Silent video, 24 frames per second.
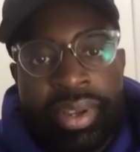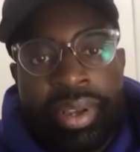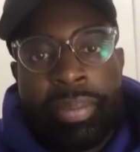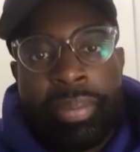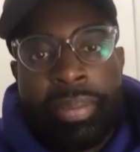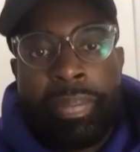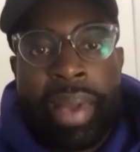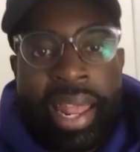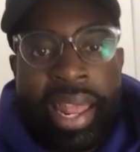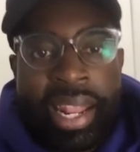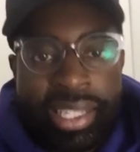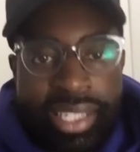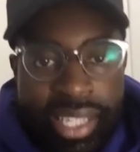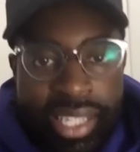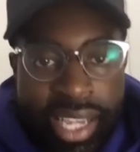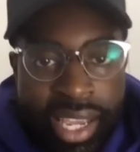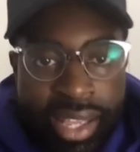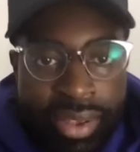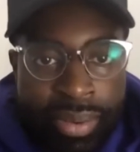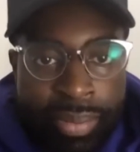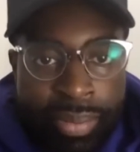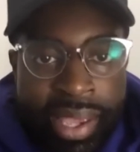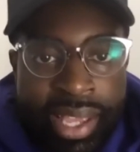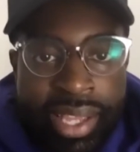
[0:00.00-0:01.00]
banding
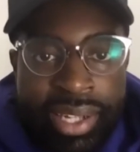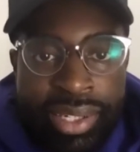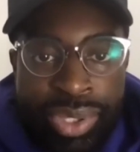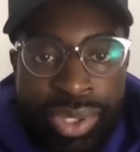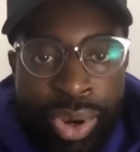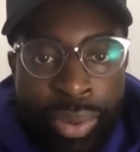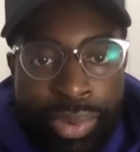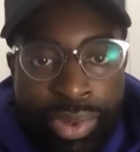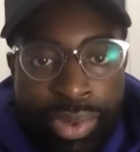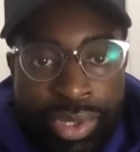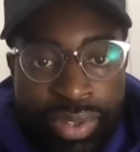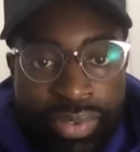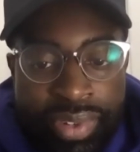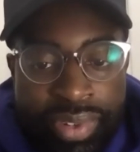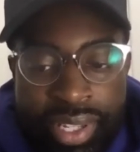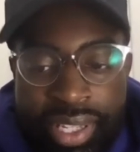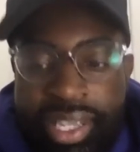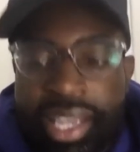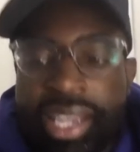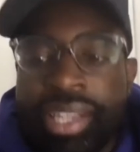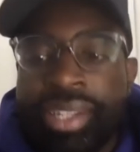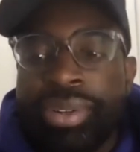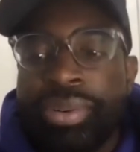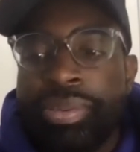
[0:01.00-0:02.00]
together, making dope music for the
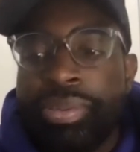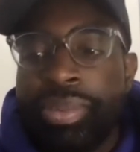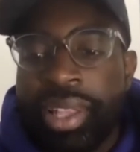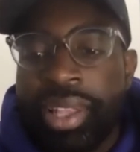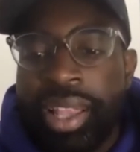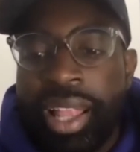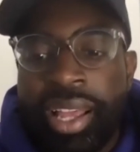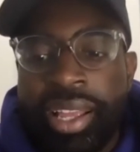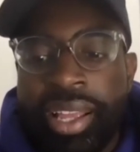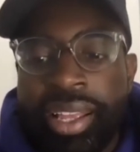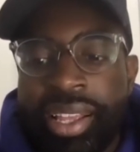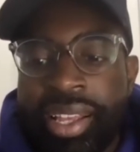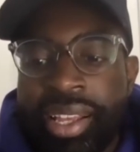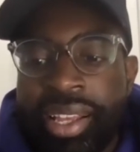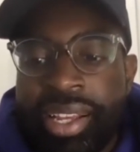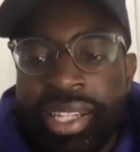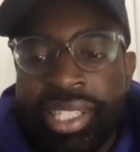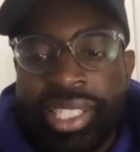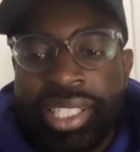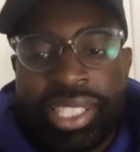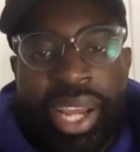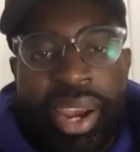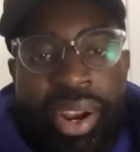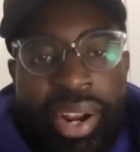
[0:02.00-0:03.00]
kingdom, but like,
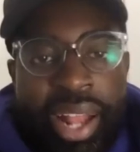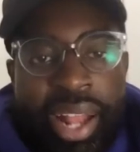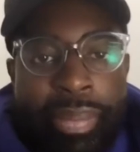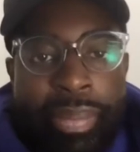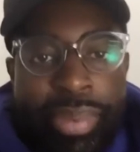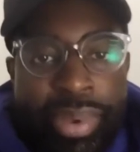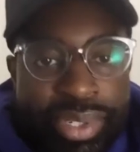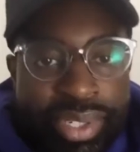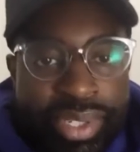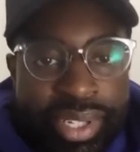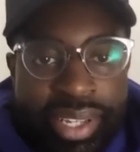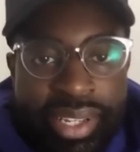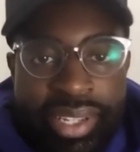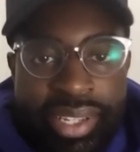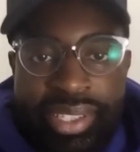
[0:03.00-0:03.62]
share that music.